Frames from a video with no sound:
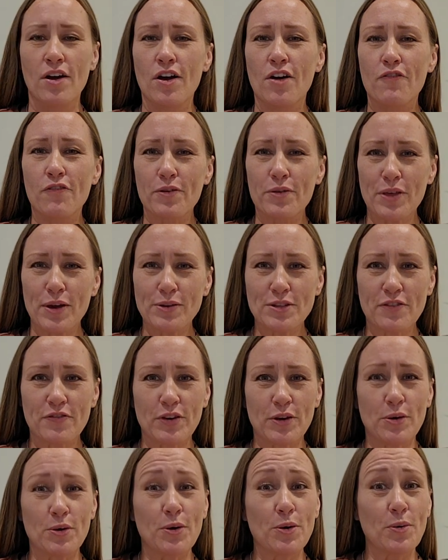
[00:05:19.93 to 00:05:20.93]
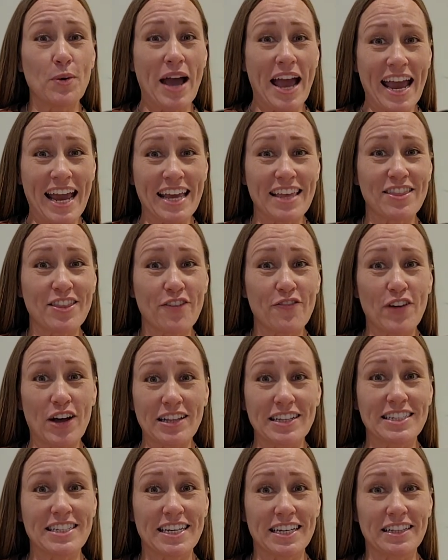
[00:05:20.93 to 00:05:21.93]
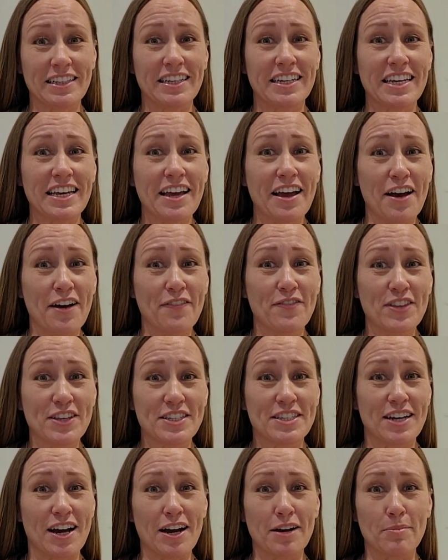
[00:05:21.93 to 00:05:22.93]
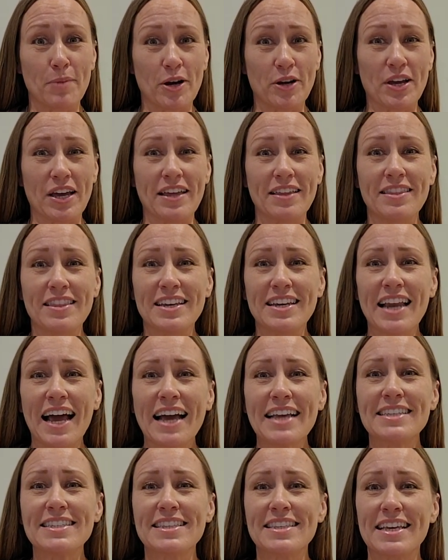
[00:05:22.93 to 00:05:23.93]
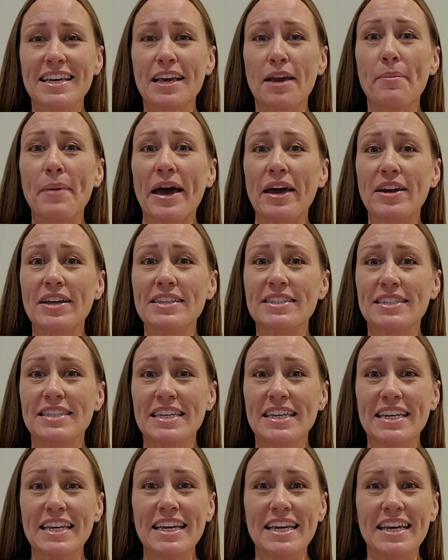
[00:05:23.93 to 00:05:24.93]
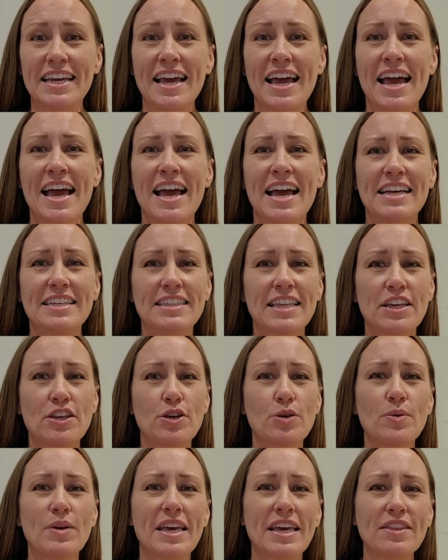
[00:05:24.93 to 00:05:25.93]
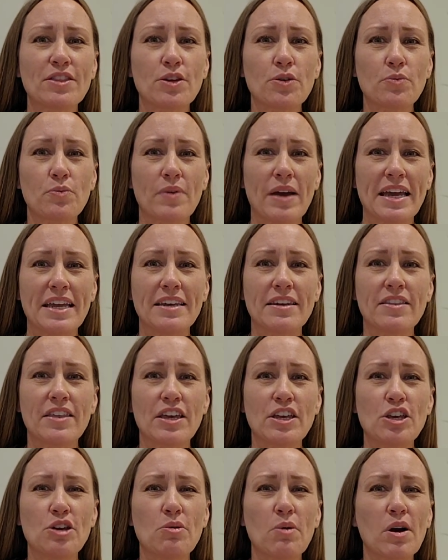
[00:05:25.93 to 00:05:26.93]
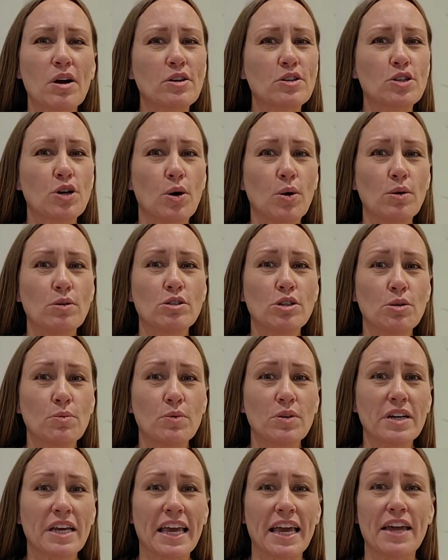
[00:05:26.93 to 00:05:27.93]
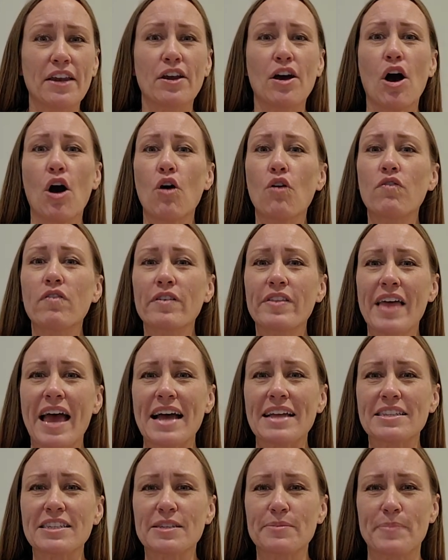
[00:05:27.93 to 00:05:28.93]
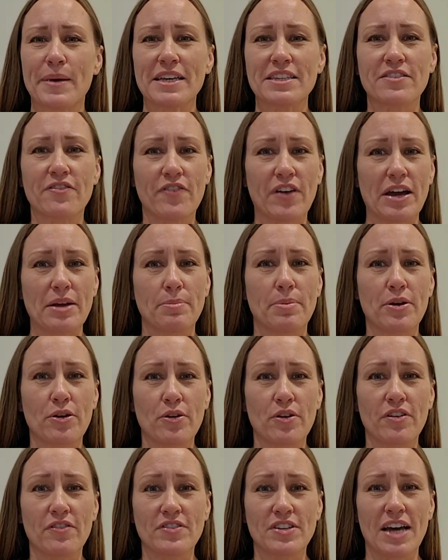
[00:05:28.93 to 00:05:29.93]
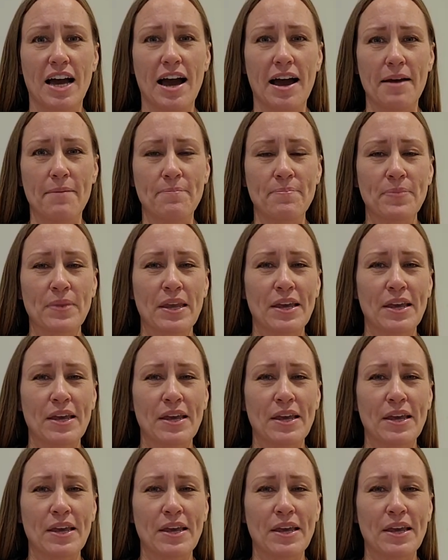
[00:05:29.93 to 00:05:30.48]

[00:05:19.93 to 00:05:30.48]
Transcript: For those of you who hate the volatility of the stock market, the nice thing about a CD is that you get the rate that you are told you will get over that specified period of time.